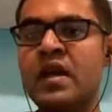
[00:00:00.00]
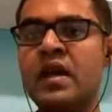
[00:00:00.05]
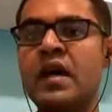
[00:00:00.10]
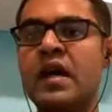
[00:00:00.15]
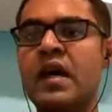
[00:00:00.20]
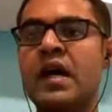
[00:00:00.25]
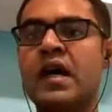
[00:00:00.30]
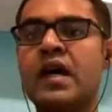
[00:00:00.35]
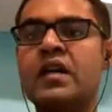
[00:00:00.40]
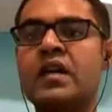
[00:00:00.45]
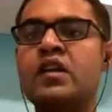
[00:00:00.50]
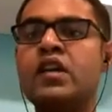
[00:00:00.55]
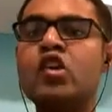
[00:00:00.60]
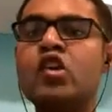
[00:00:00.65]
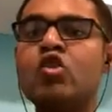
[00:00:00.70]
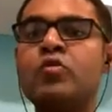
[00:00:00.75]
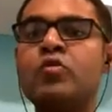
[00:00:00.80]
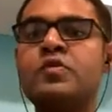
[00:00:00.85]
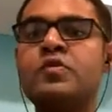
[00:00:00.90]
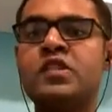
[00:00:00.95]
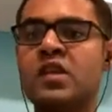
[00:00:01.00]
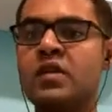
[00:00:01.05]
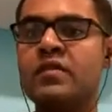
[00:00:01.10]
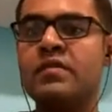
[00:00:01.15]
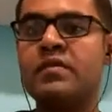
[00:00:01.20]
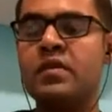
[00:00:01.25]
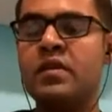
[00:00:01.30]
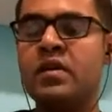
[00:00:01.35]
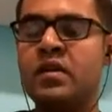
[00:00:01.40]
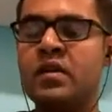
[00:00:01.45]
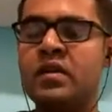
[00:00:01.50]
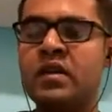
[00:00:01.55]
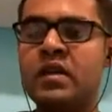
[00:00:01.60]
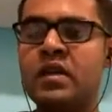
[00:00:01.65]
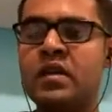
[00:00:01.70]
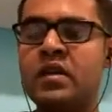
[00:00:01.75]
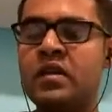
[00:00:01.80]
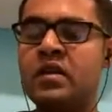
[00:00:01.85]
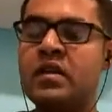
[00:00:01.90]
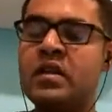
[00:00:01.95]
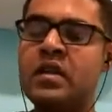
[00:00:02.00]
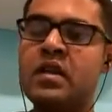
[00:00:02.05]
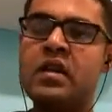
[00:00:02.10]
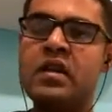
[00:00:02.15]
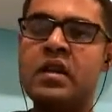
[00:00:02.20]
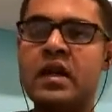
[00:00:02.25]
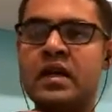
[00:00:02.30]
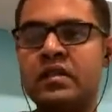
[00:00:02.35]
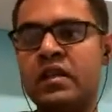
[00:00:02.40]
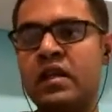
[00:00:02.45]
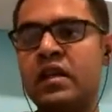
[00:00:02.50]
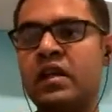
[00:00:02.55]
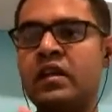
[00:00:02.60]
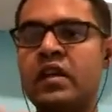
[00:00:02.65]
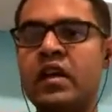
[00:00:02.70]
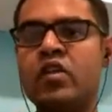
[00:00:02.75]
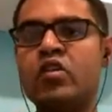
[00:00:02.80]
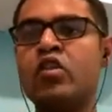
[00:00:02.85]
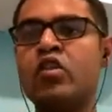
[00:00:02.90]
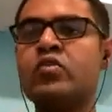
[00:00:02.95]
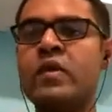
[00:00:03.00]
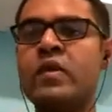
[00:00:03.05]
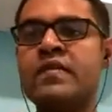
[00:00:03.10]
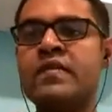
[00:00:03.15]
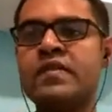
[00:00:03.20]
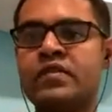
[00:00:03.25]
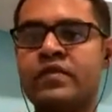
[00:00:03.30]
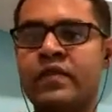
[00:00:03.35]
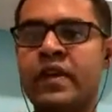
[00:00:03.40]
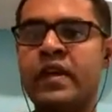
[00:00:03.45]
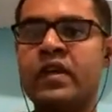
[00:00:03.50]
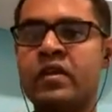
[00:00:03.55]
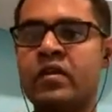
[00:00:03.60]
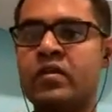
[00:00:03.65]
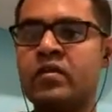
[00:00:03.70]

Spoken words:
and cubes till I think 10 or 12 is fine.